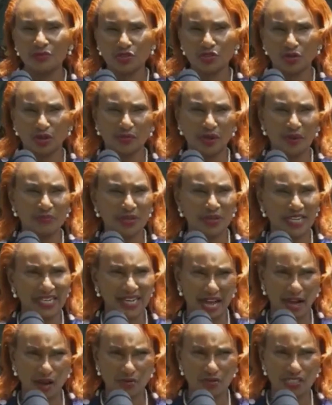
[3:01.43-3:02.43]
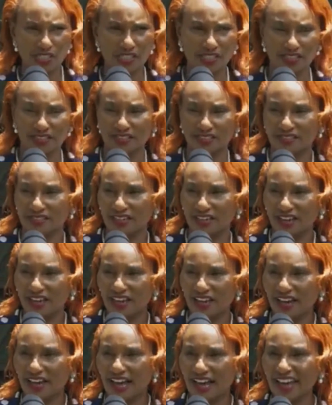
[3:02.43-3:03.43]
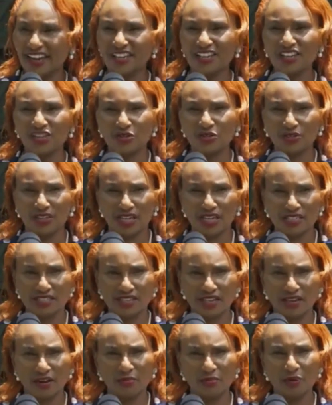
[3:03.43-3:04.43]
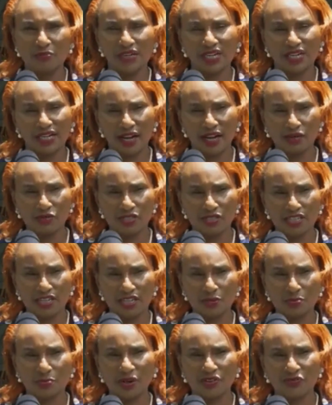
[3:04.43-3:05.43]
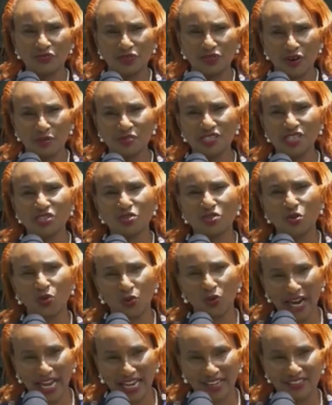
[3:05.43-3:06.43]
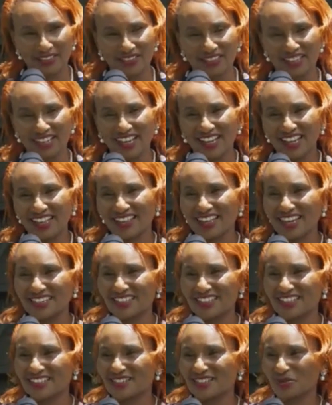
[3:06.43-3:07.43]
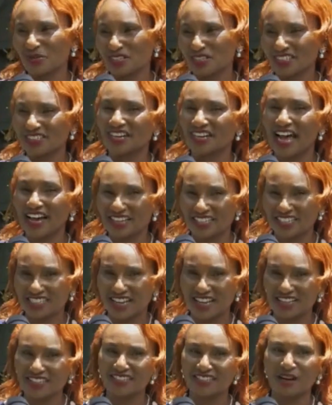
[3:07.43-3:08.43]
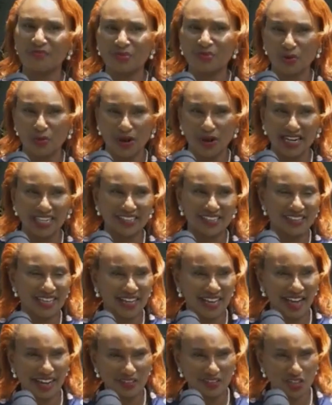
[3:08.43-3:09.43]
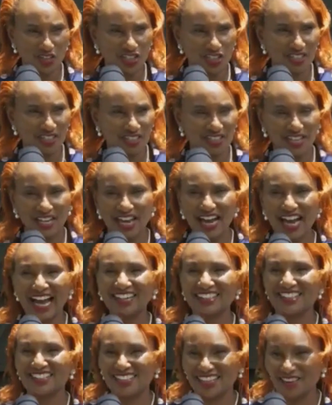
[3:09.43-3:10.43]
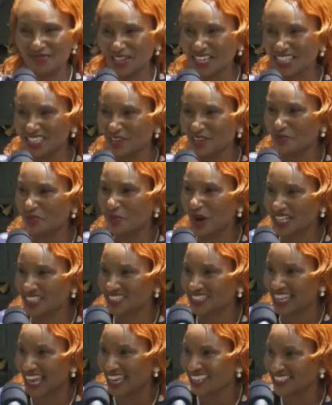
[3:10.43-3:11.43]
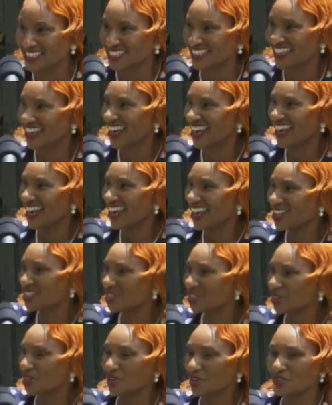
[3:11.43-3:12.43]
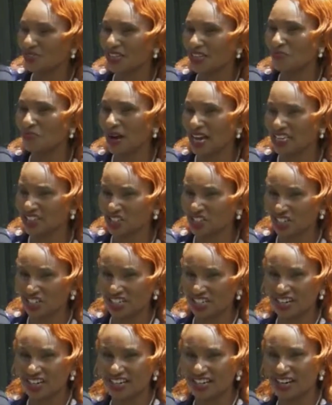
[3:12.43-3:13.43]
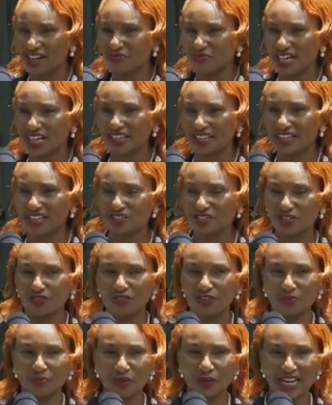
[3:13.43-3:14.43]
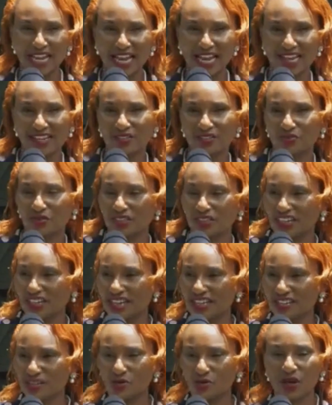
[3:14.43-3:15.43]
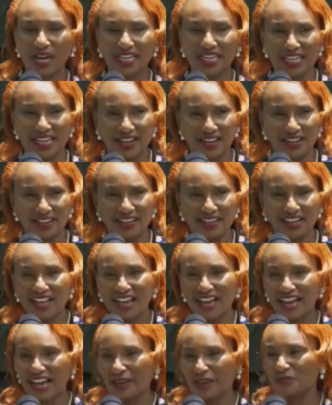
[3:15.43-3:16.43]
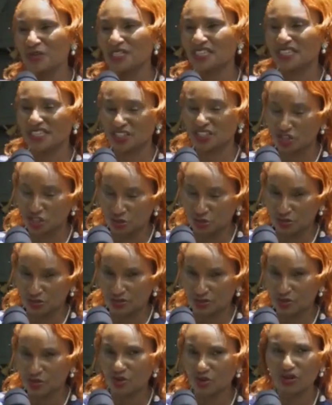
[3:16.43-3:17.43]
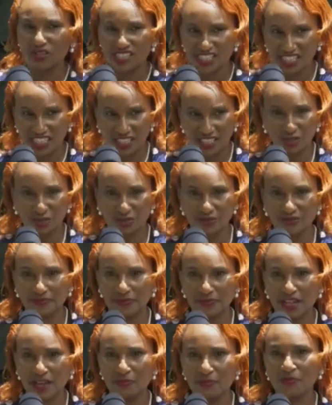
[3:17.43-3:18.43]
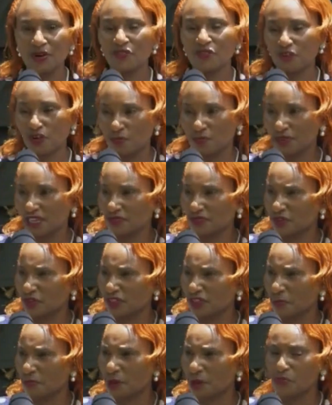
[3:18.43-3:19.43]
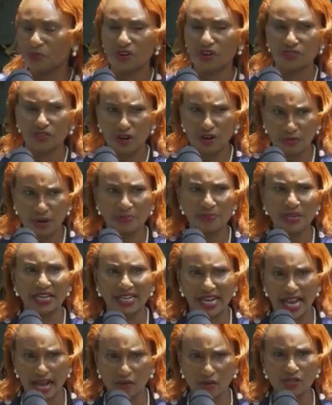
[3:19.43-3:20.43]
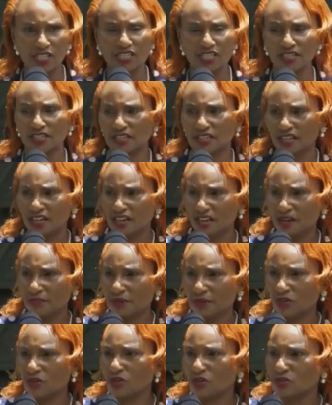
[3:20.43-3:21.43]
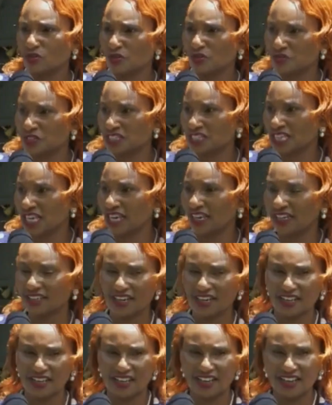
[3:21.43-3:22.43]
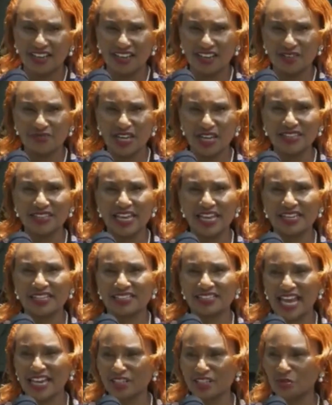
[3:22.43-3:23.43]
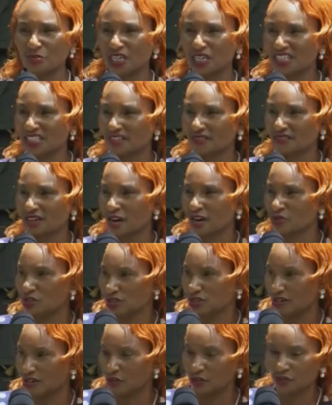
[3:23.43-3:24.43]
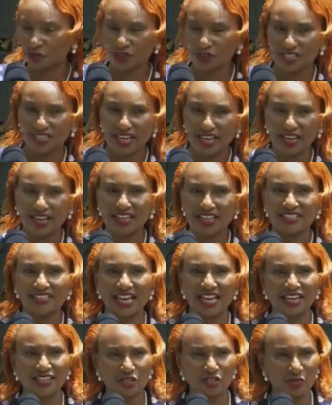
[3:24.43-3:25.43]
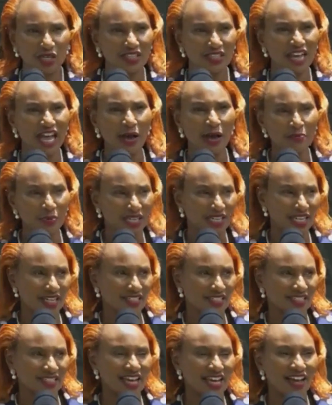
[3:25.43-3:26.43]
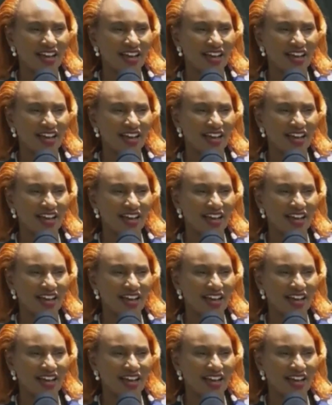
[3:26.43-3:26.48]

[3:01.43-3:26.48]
to Homa Bay County, I knew that Homa Bay County has performed so well that it was ranked as number one in the country at 70%. So the magic, Governor, that you've applied for the last 1 year, I beseech you to continue performing for the people of Homa Bay County, because you've seen even the excitement around your office, the excitement, the happiness